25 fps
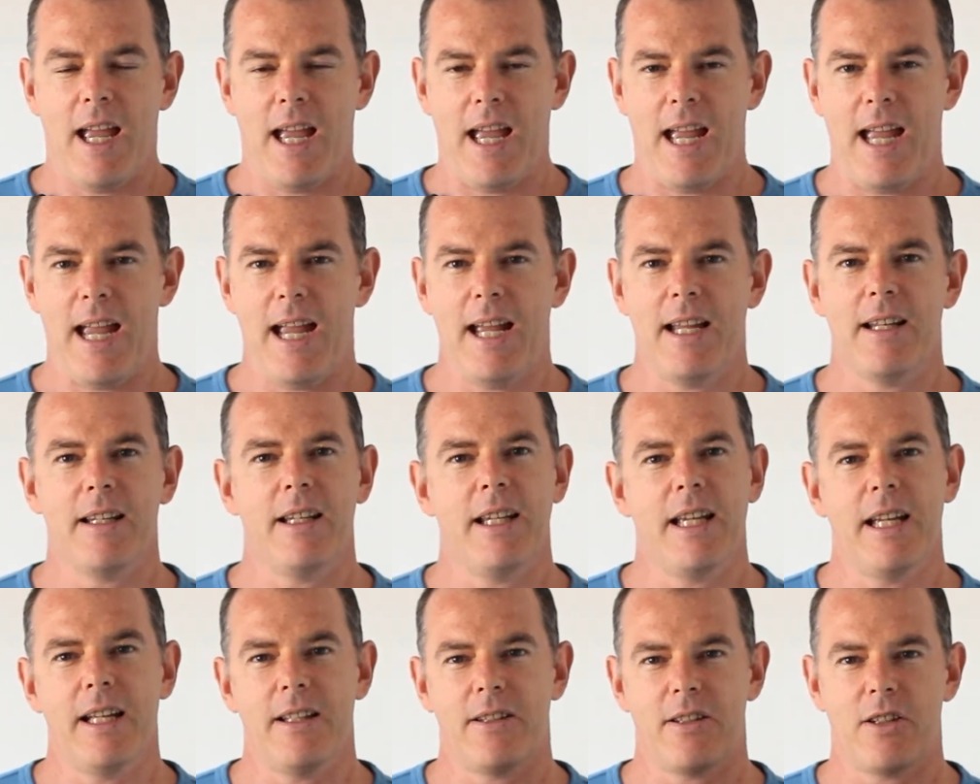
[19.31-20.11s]
and
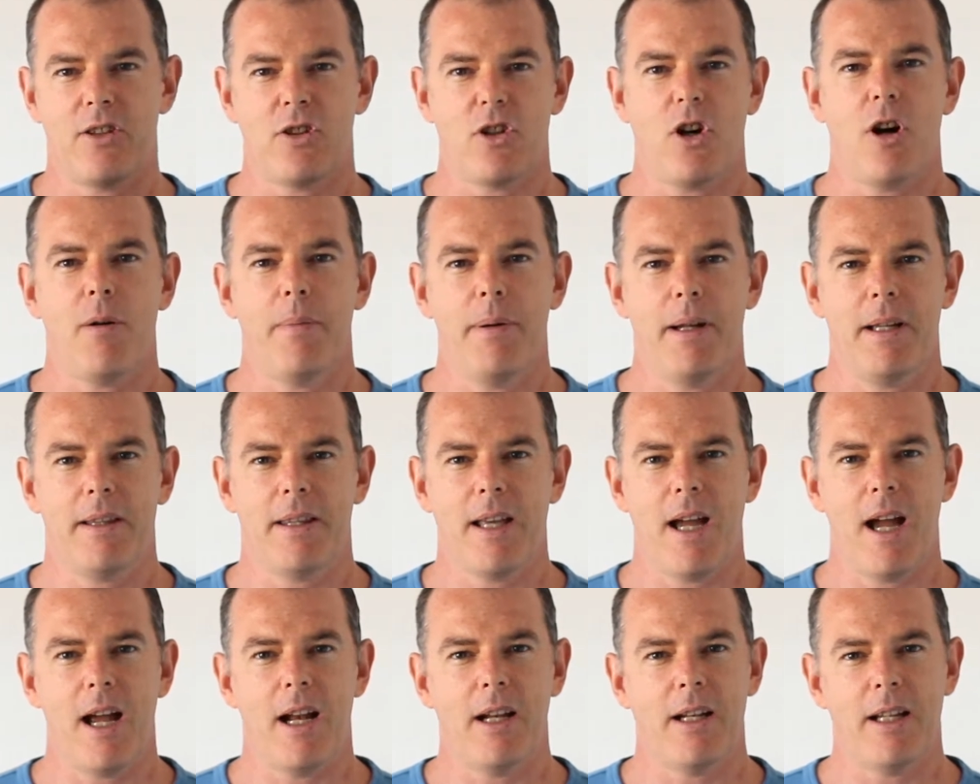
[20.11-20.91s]
it's a topic
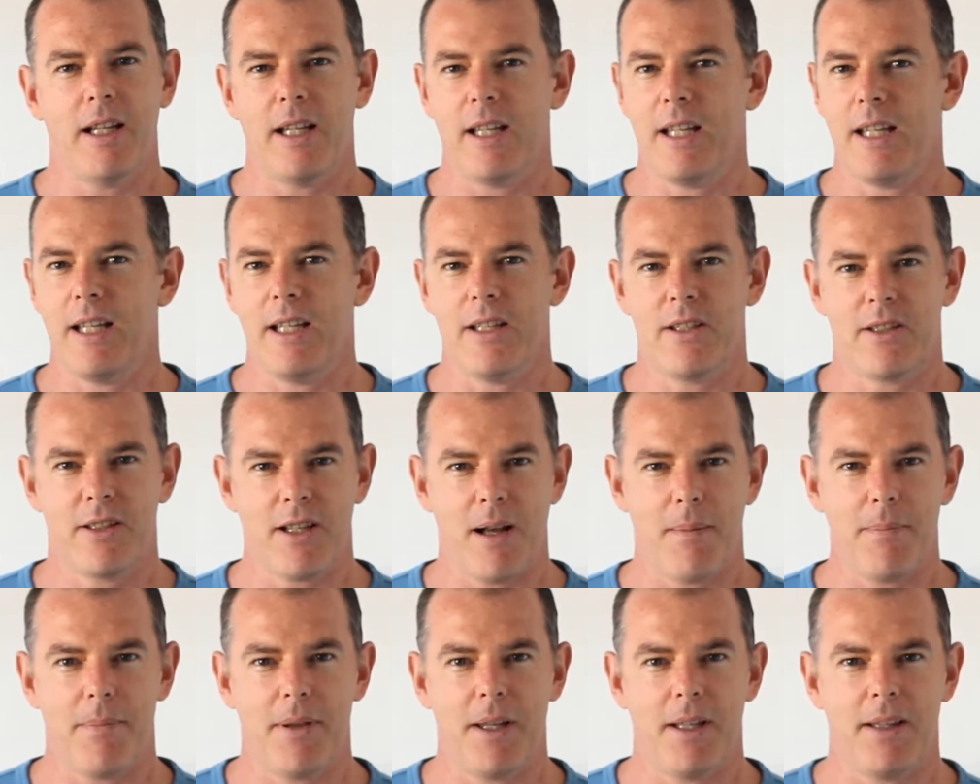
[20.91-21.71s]
that is
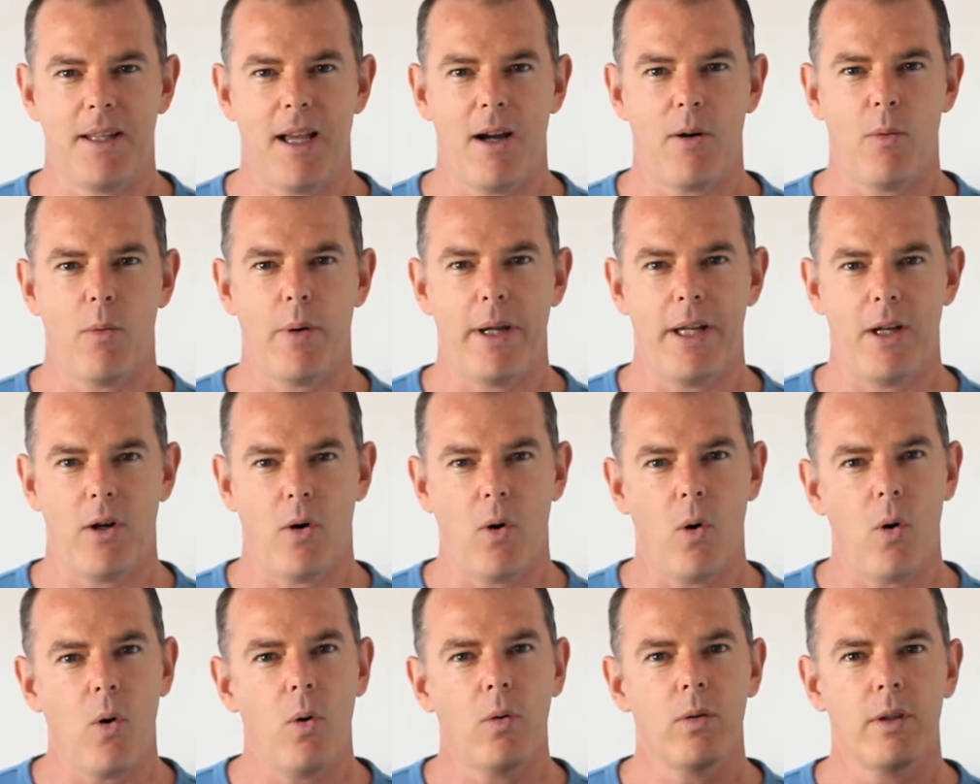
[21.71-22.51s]
something that we
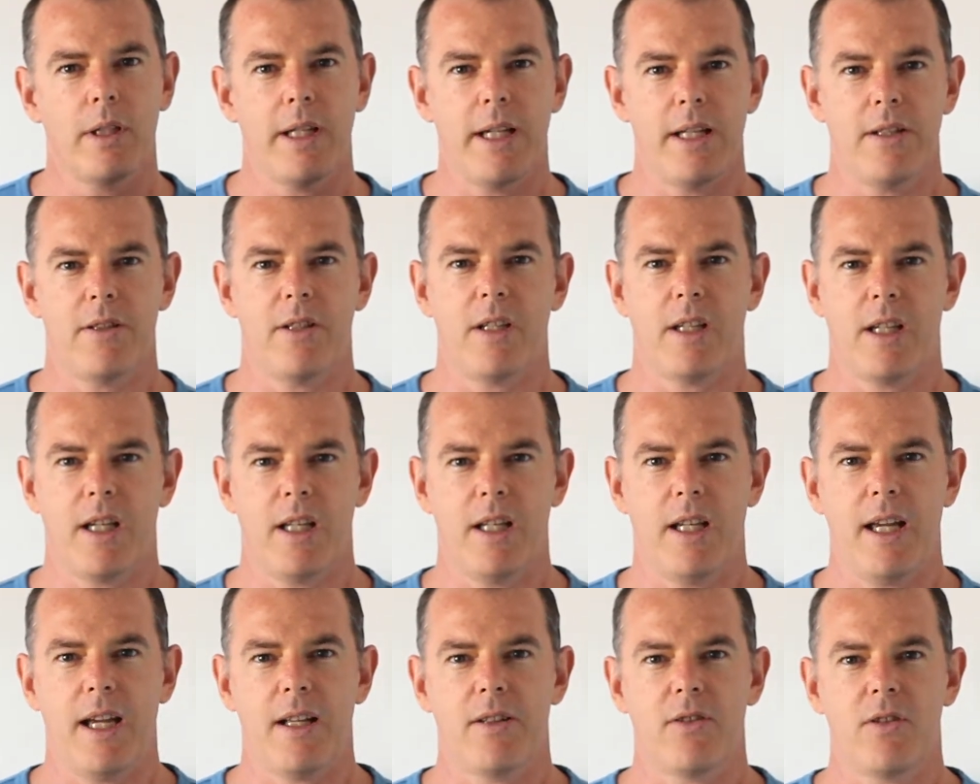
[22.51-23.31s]
all need to
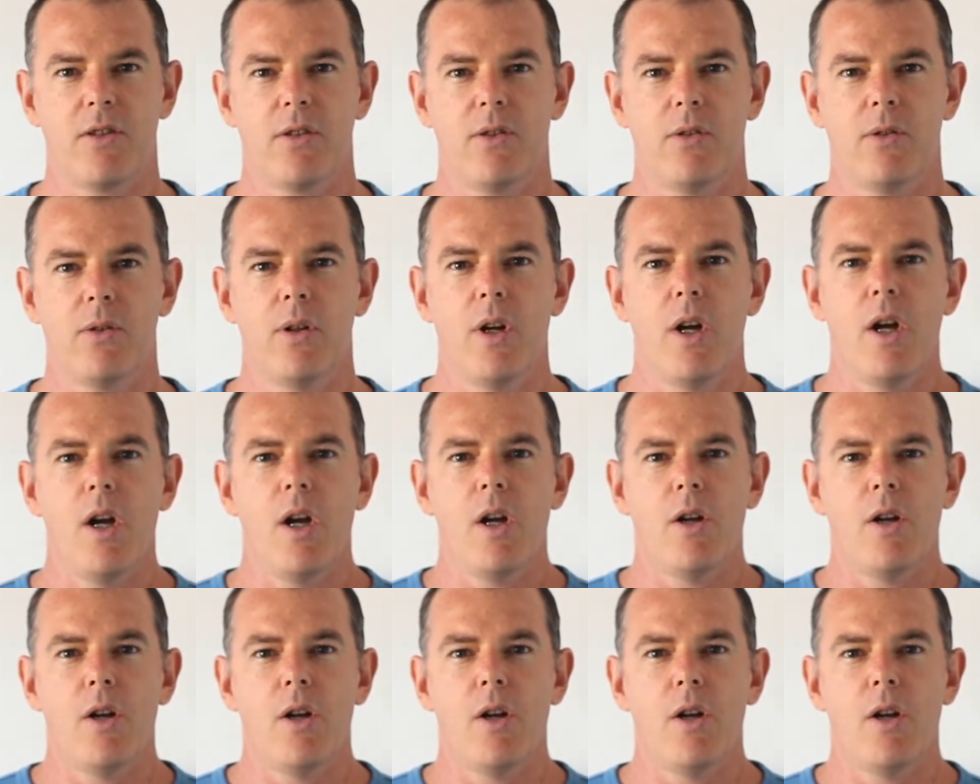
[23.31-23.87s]
connect to